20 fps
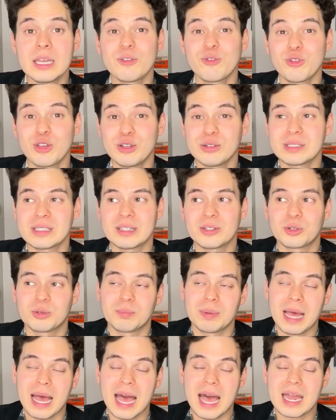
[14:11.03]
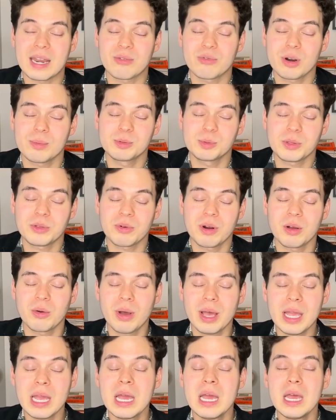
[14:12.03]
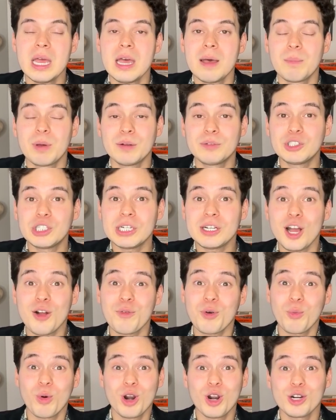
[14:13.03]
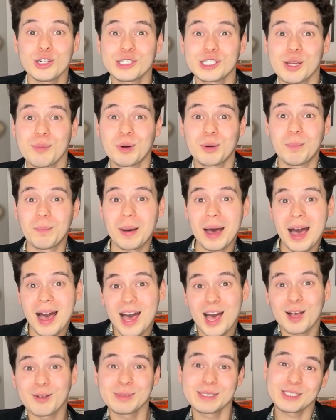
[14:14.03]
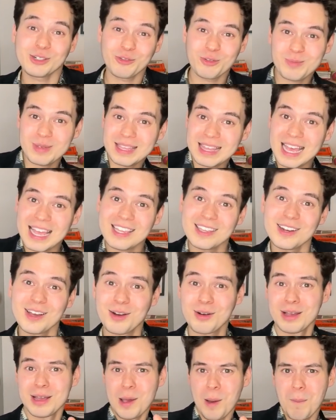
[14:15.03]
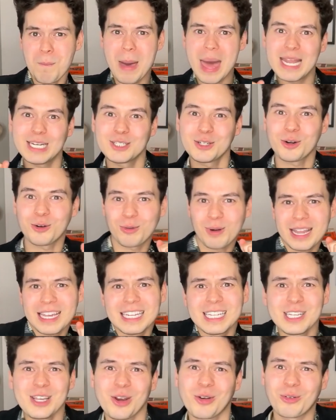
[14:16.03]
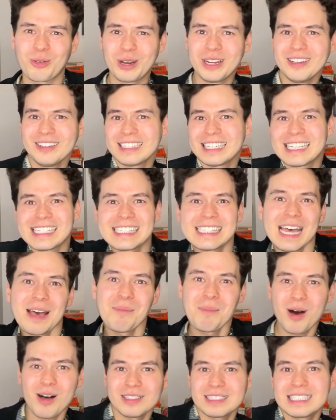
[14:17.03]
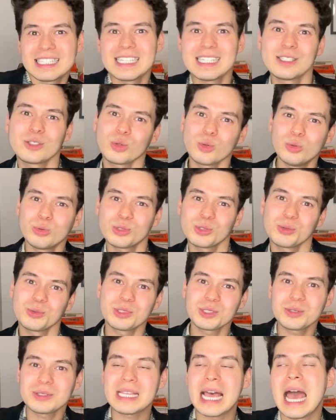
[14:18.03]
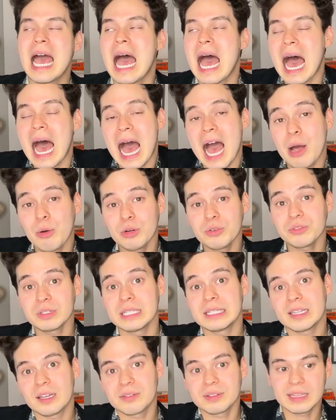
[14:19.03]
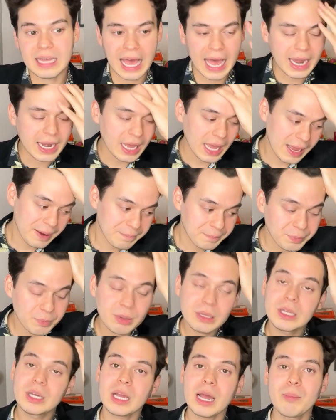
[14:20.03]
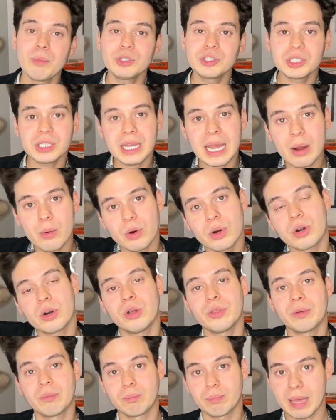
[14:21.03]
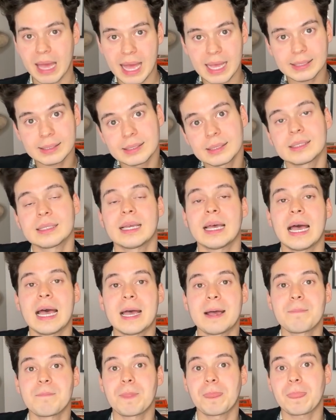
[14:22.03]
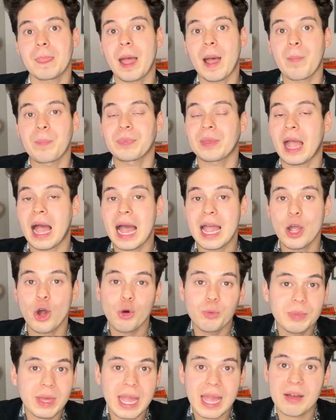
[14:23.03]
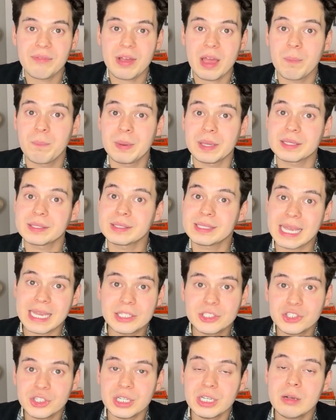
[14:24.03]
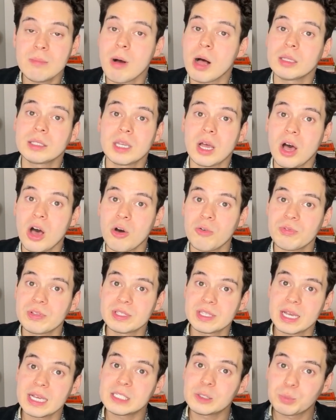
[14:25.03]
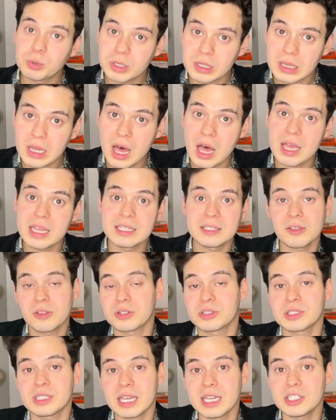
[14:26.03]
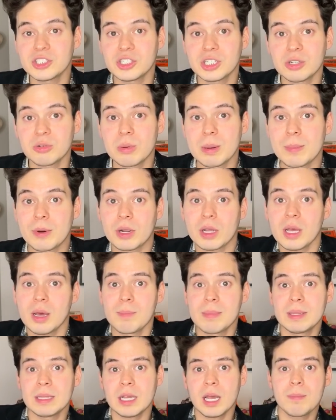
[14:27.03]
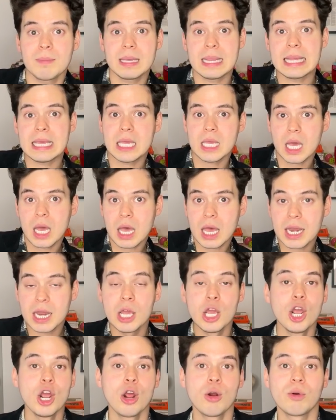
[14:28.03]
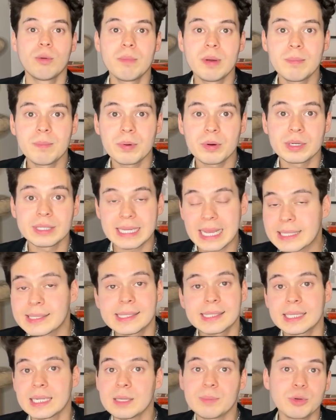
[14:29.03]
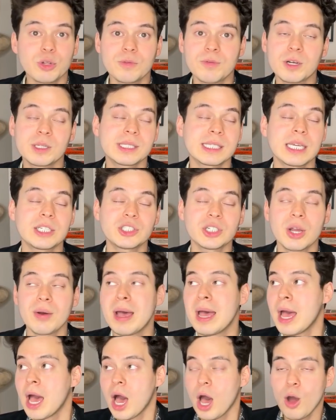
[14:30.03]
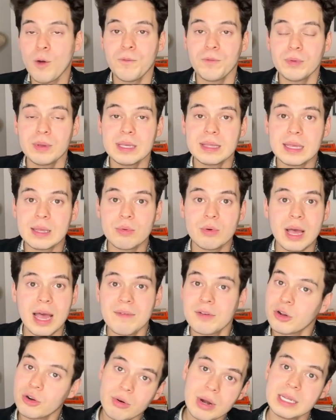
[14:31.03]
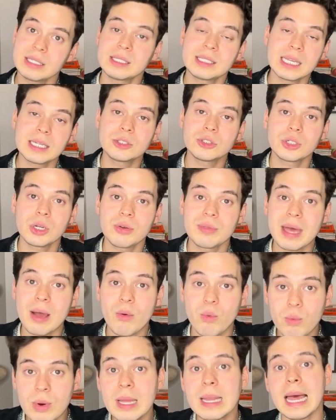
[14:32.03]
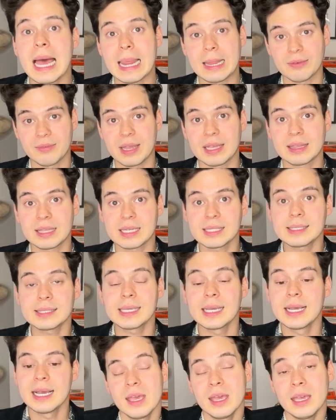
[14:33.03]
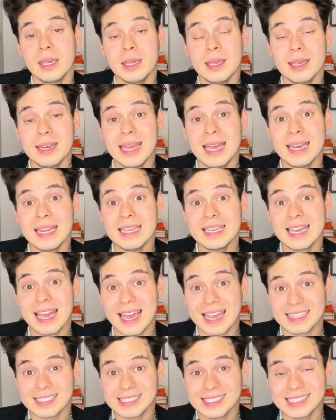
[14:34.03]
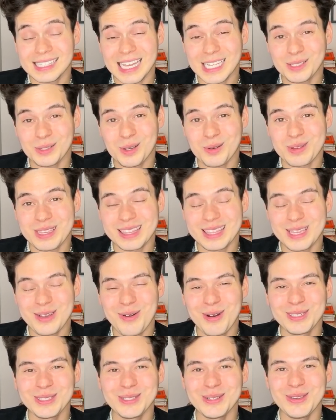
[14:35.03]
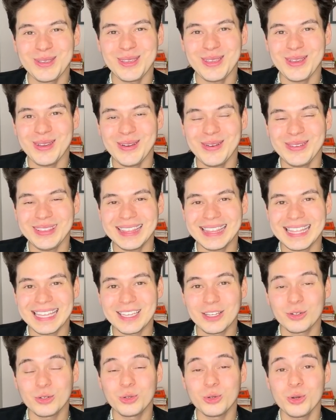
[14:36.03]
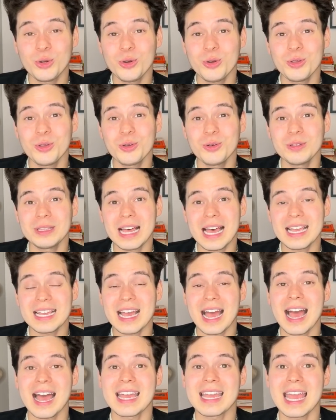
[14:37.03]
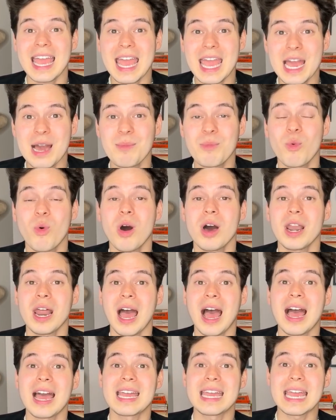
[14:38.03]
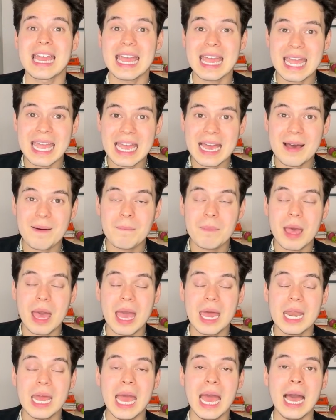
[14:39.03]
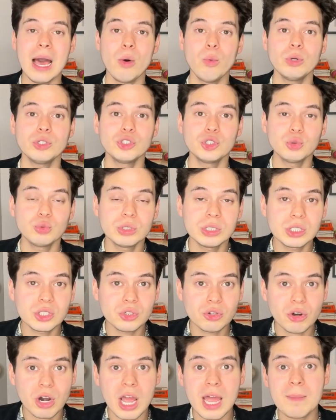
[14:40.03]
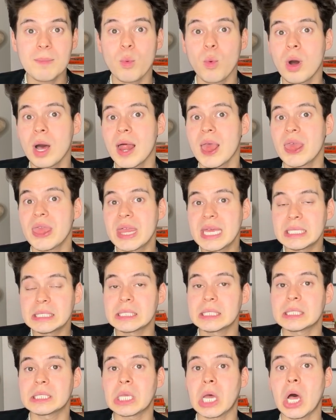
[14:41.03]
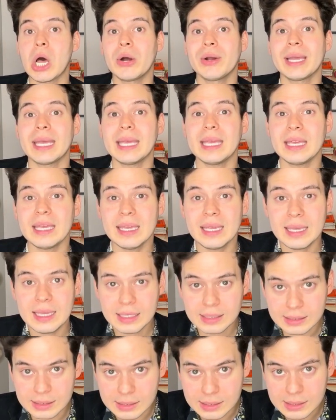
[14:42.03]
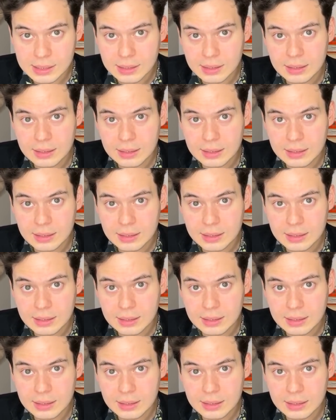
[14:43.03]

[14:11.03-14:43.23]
It feels a little bad. It rubs me the wrong way. But if she had gone for one of her summer bops, serving me that, you know, Mediterranean realness, that Maltese oons, oons, oons, I would have really loved that. Um, but look, I'm wishing Our Girl the best. Um, I hope they have epic staging. Malta often does put a lot into their staging. Remember Camille, Chameleon, remember Destiny, beautiful stage show. Hopefully they will have a great stage show that will elevate this. In any case, that's what we think. What do you think? Do you like I Am What I Am? And how would you describe what this song is?